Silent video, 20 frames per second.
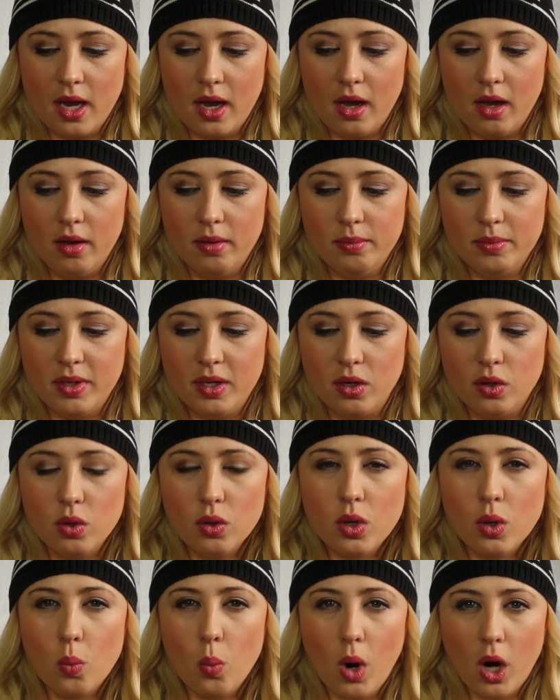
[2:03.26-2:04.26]
um, you know,
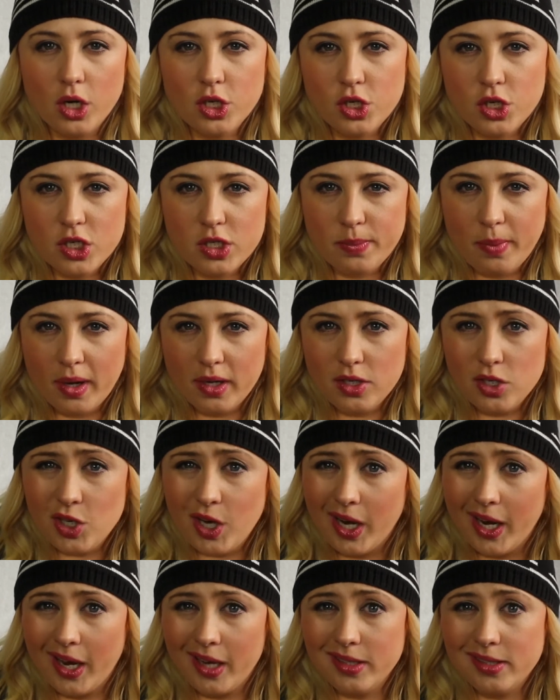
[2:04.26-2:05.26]
you can wash your sponge,
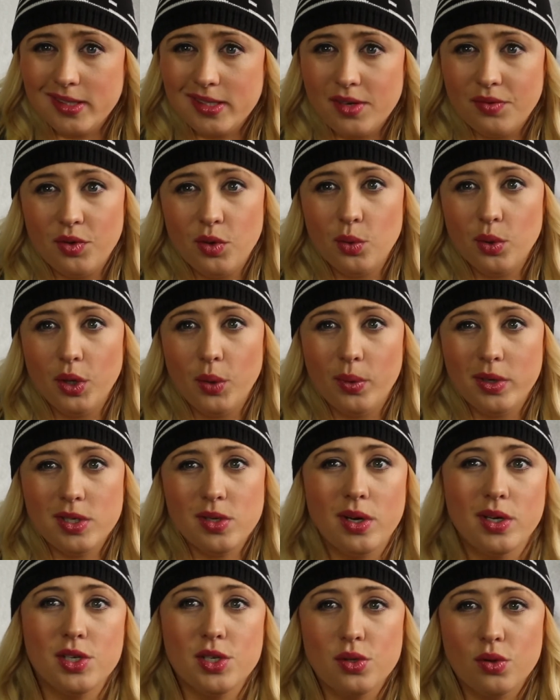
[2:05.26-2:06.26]
I guess, if you really want
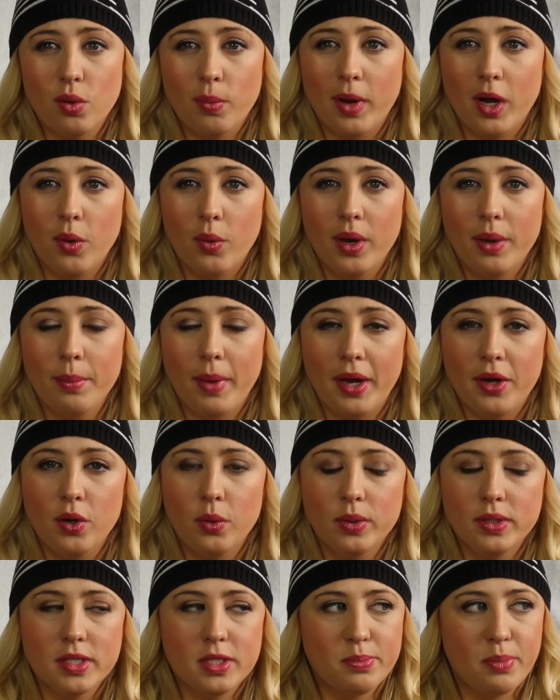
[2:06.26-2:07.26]
to. I just throw mine away and buy new
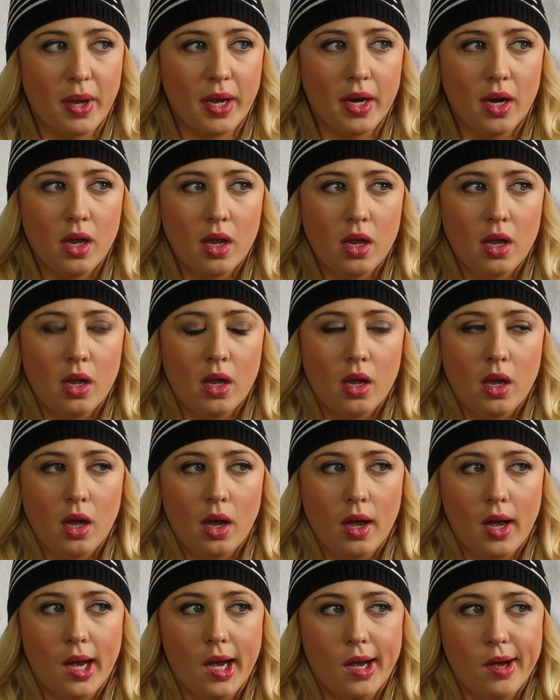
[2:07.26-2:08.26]
ones. But
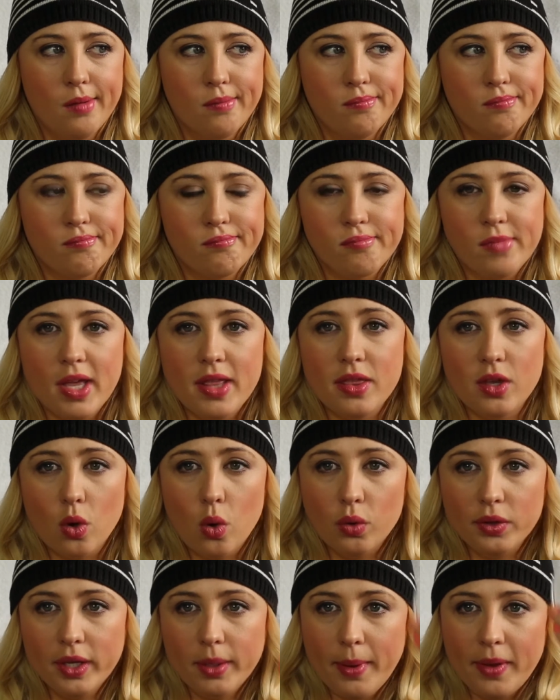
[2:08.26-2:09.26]
um, the
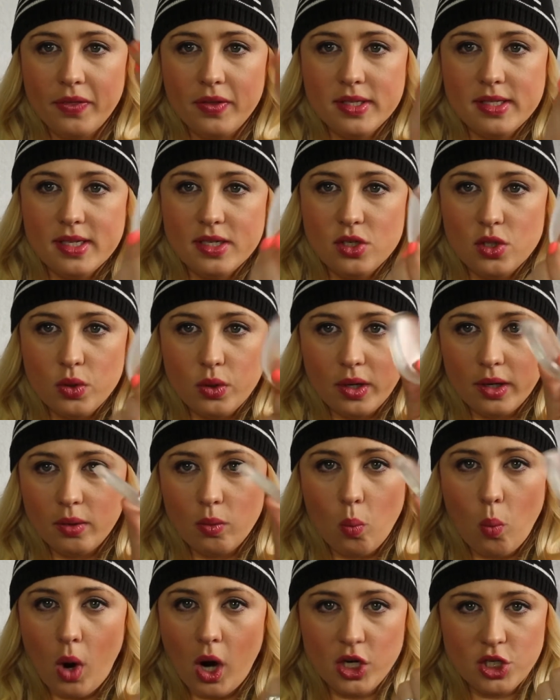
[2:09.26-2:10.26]
cool thing about this is you
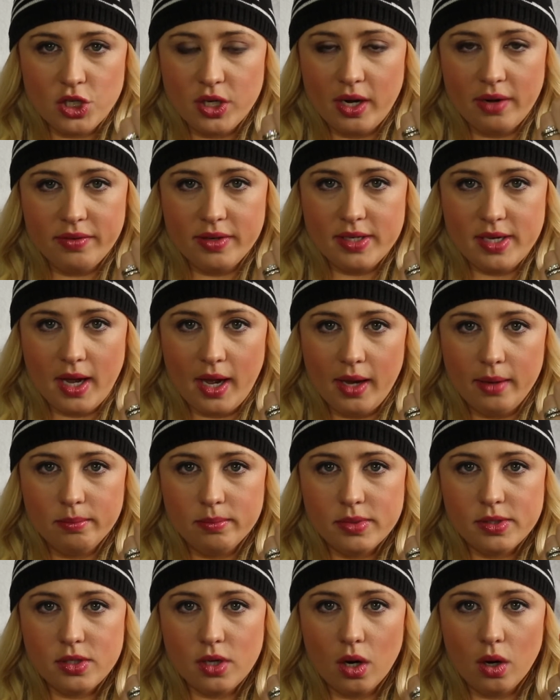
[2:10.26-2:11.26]
can wash it every time.
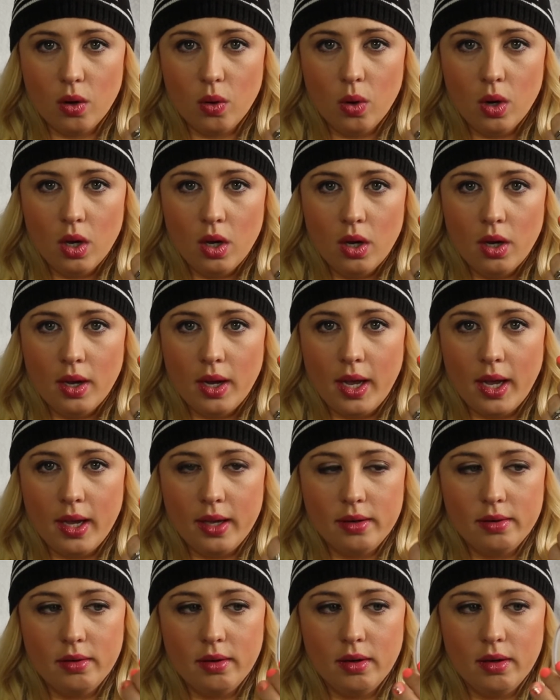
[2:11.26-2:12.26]
So,
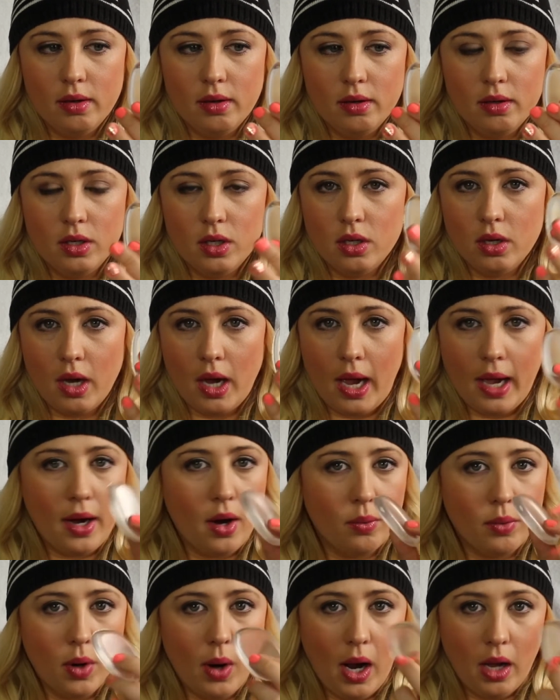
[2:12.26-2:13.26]
and I
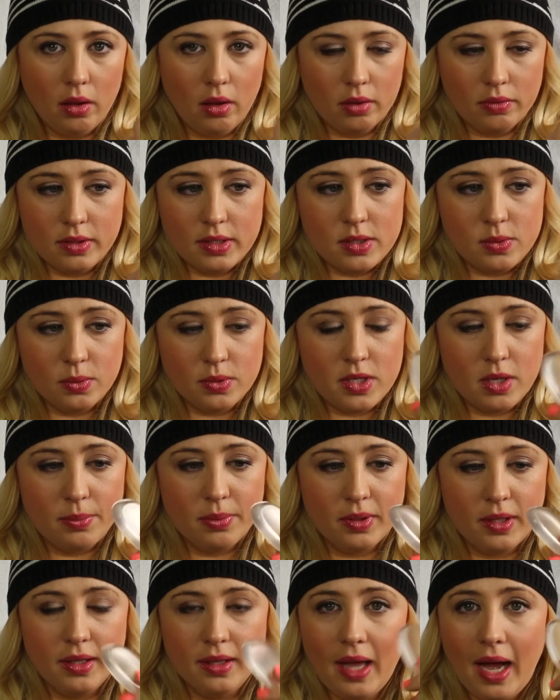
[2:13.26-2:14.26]
don't know how long these will
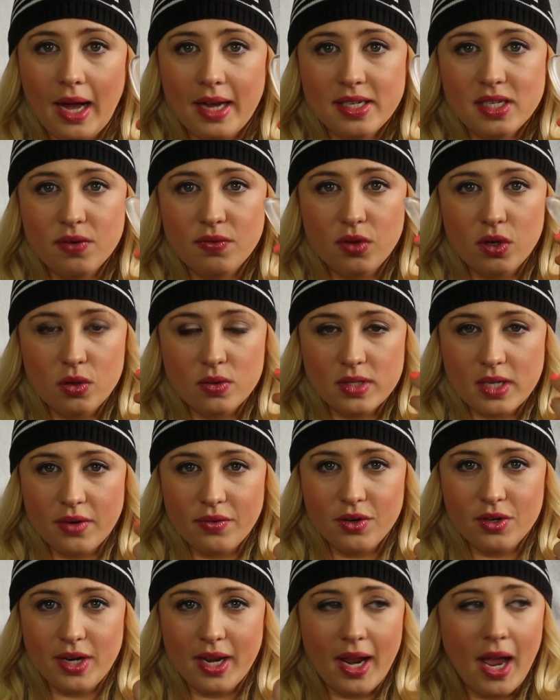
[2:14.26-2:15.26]
typically last if you use it
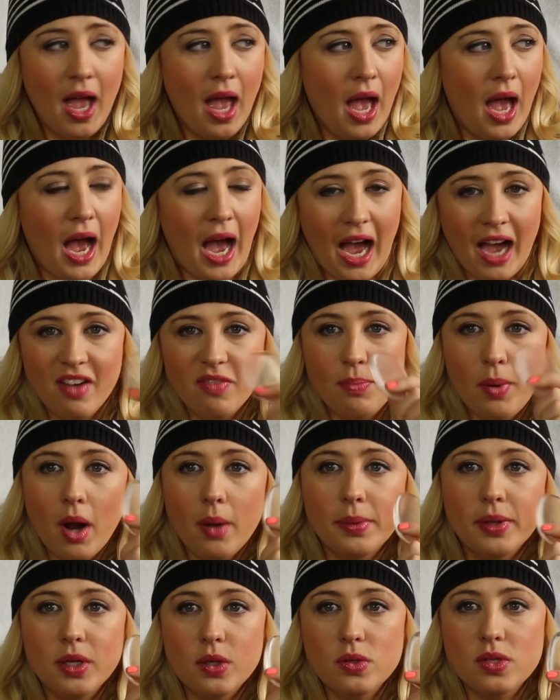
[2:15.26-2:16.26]
every day. I've
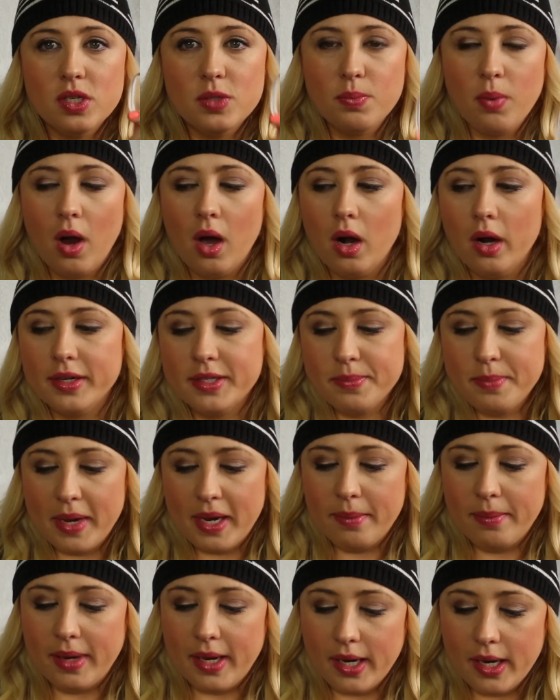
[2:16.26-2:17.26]
probably used this product
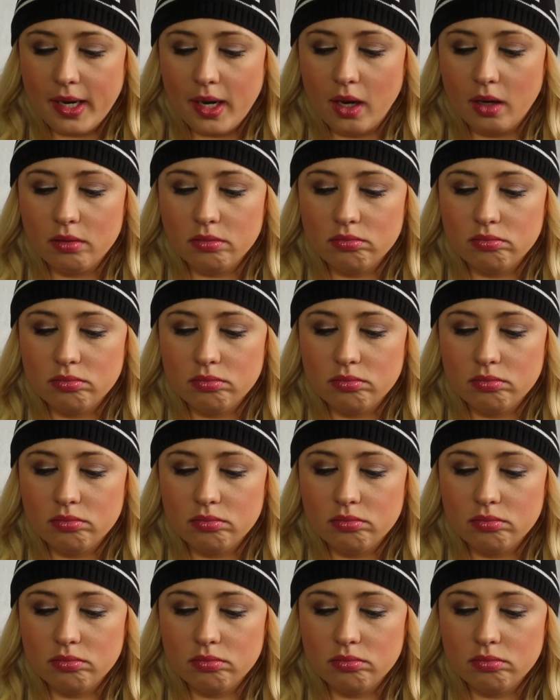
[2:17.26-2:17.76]
maybe